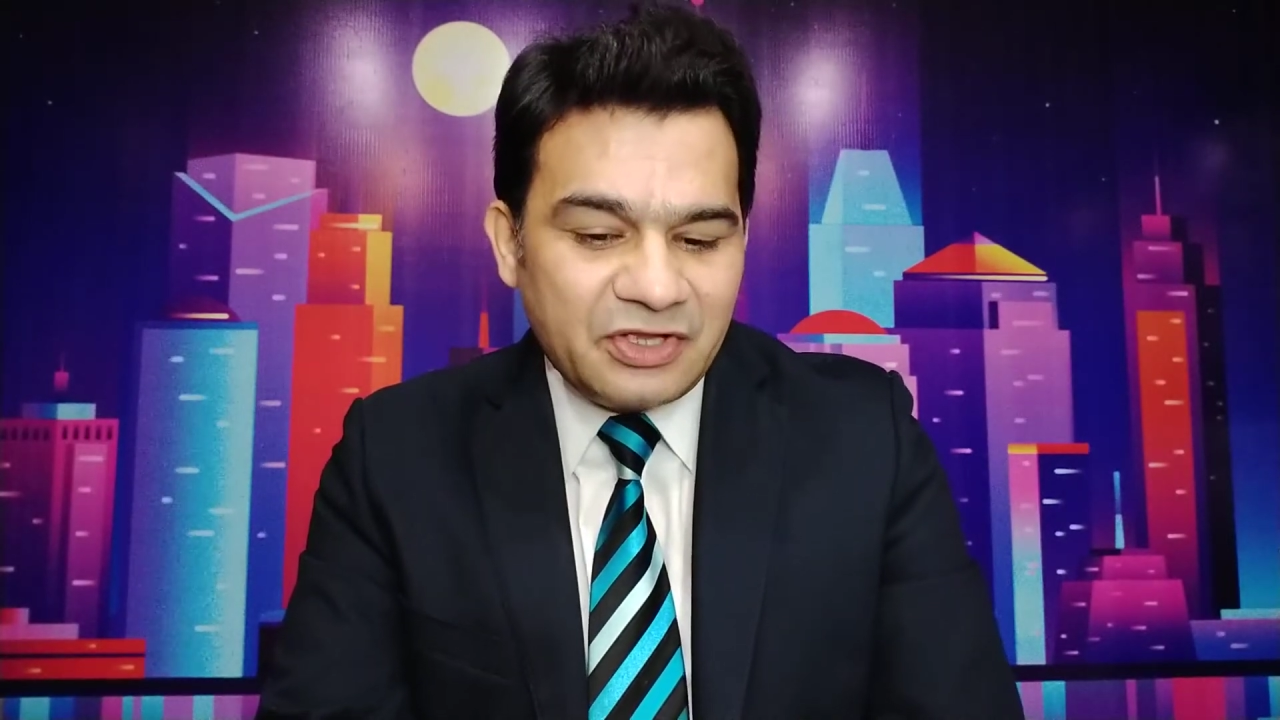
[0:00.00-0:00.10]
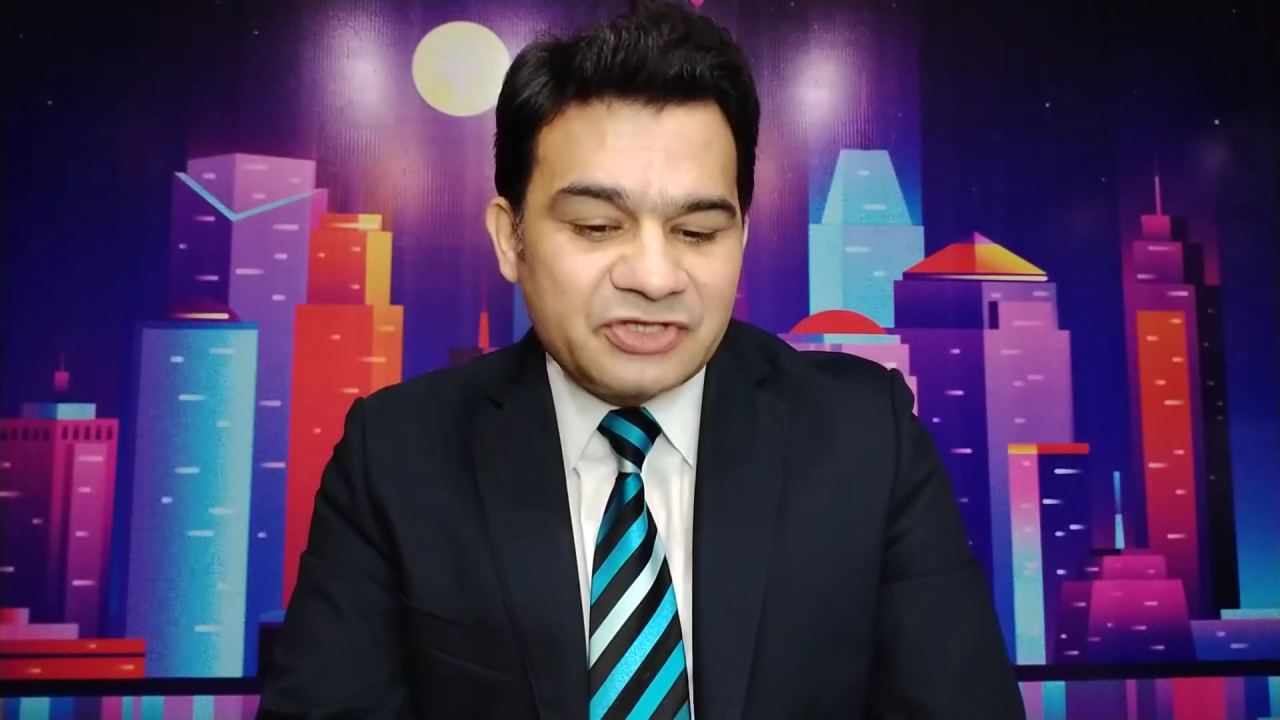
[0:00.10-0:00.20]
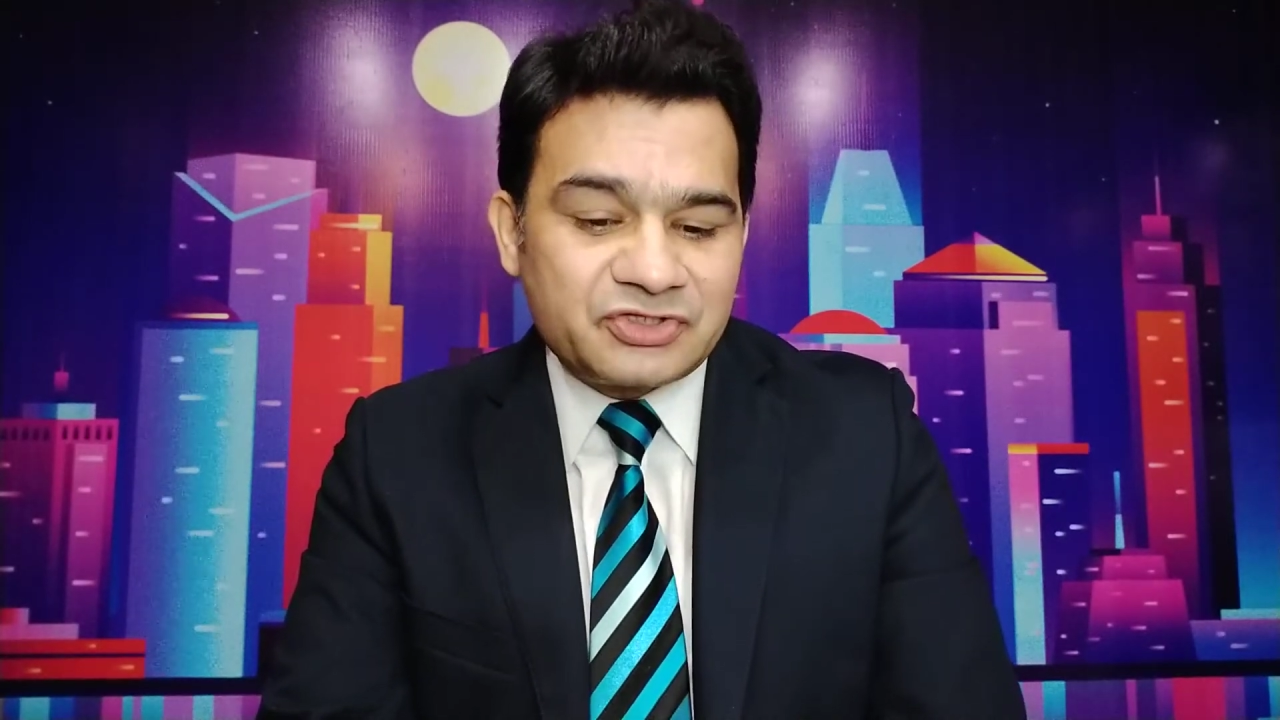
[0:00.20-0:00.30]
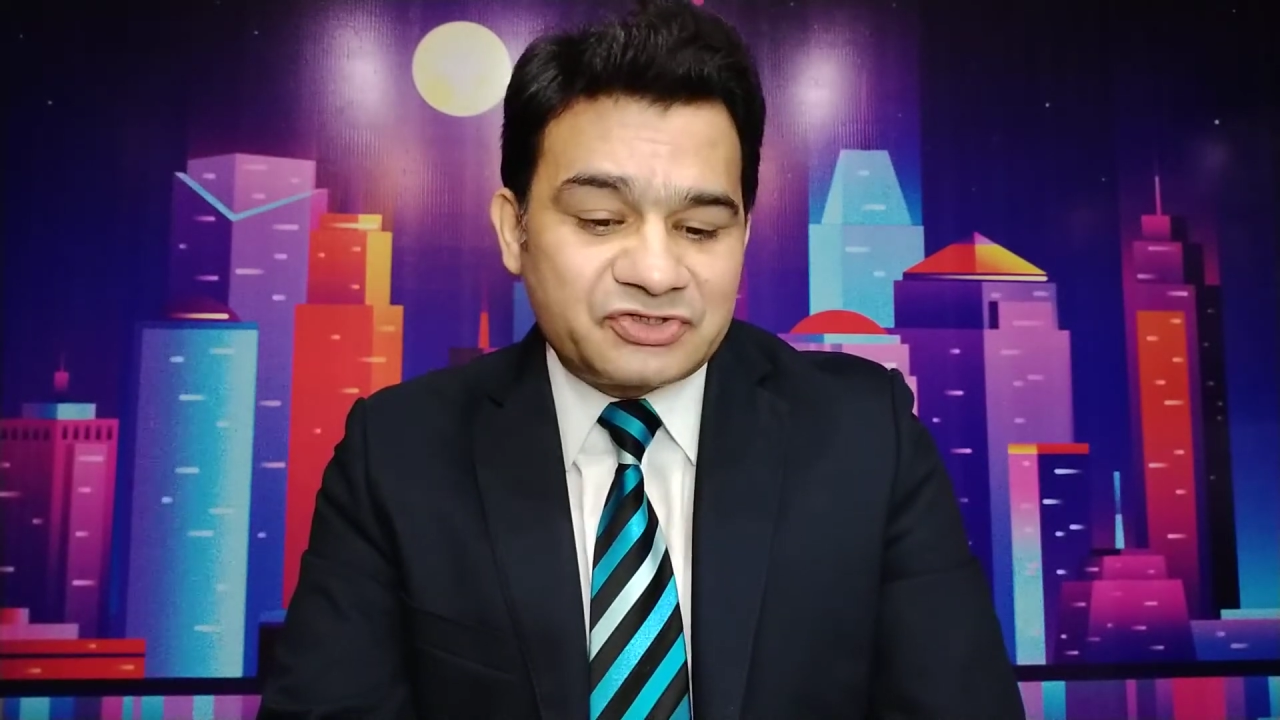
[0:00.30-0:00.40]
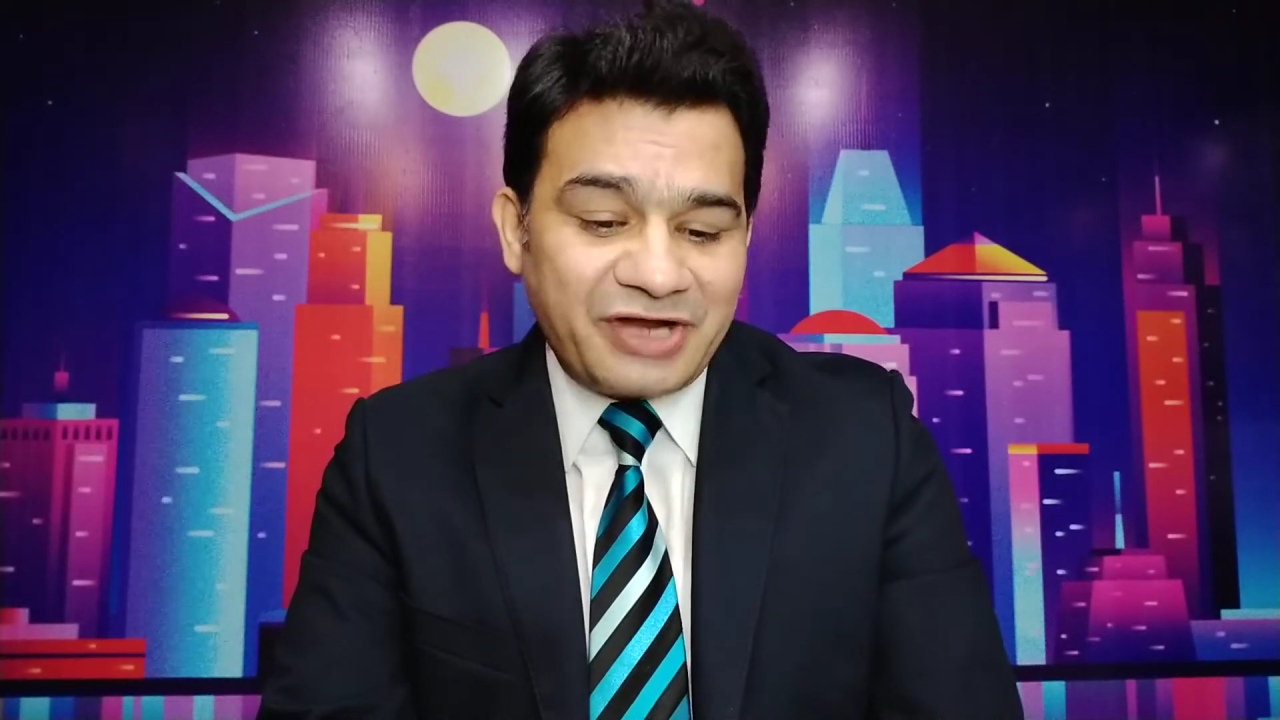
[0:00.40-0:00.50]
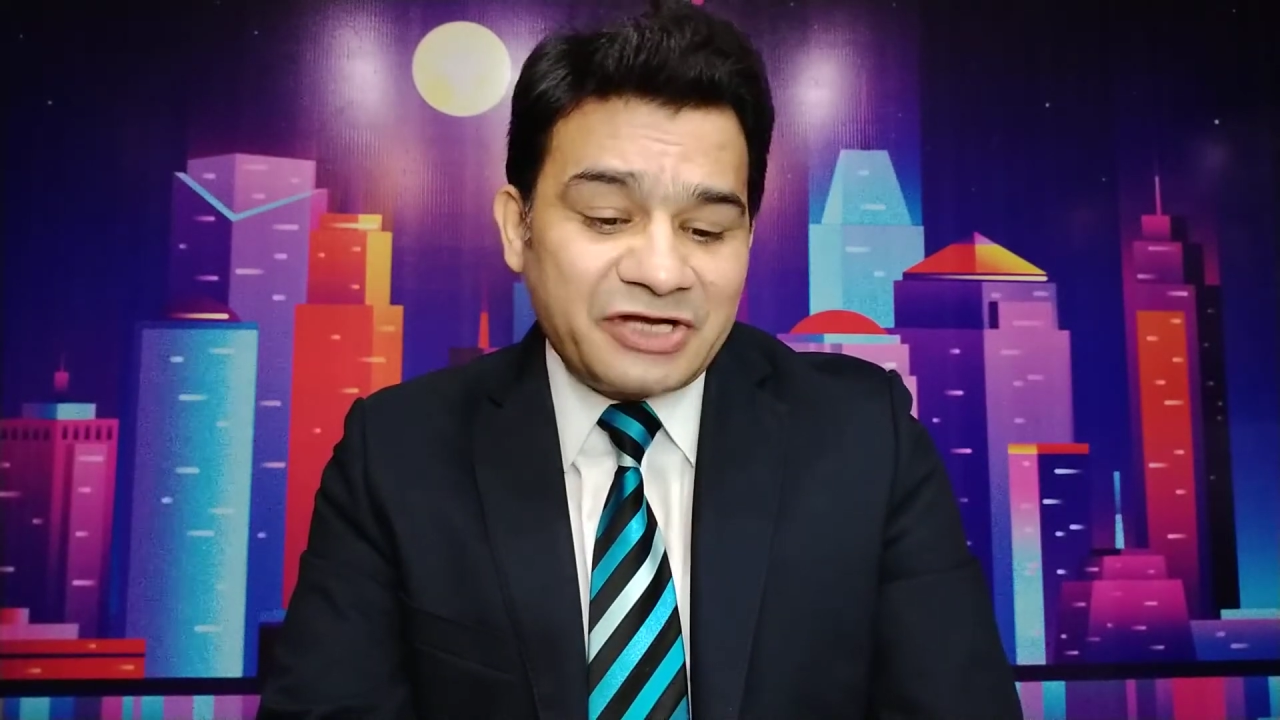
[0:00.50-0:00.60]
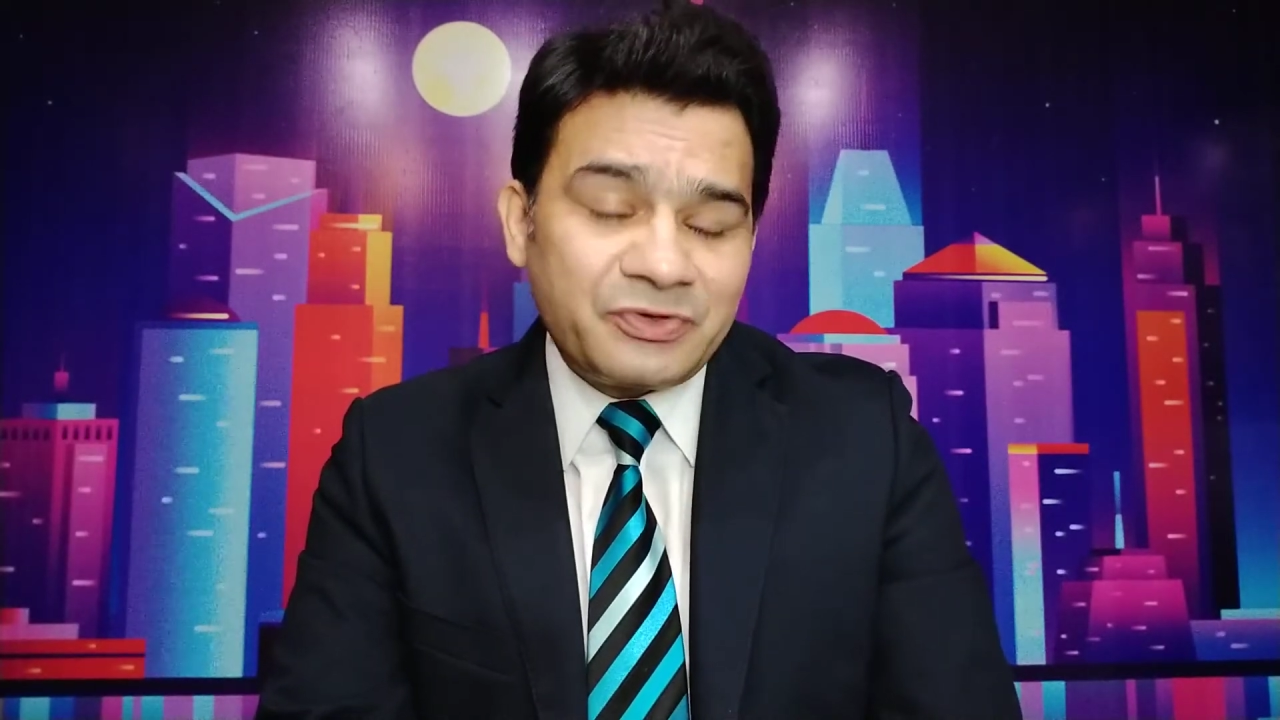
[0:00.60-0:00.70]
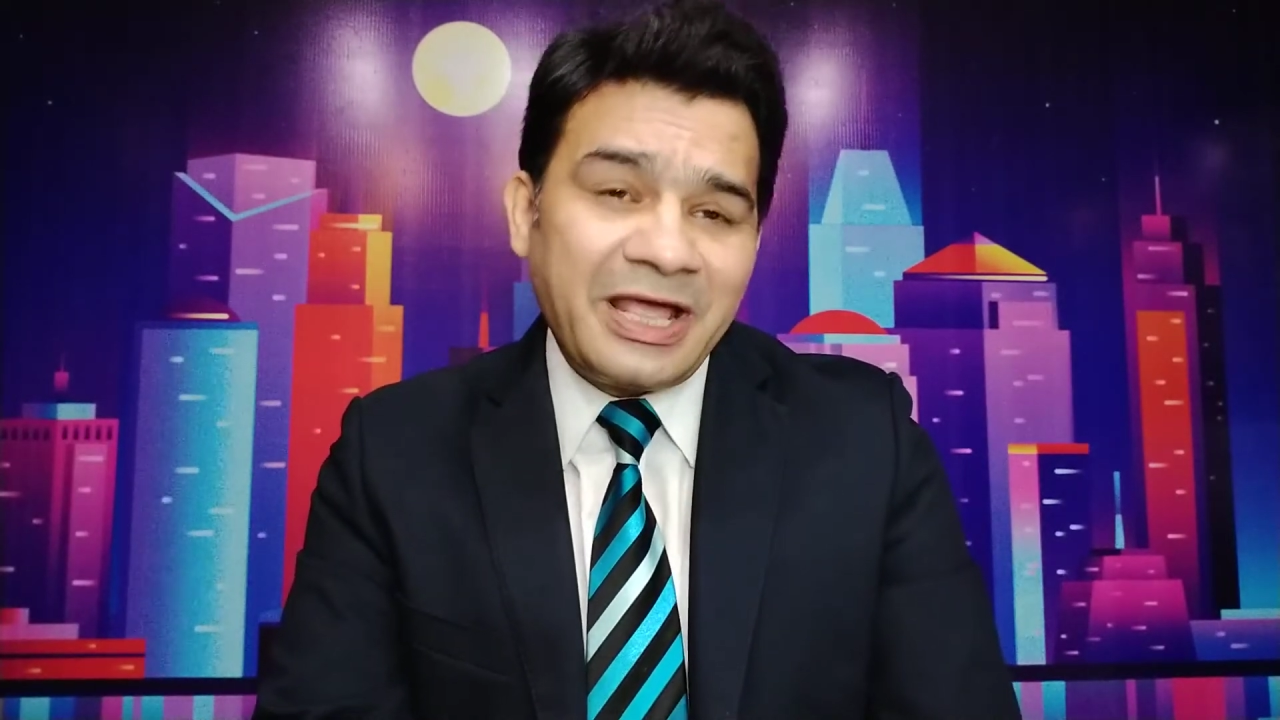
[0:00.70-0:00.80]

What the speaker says: So try to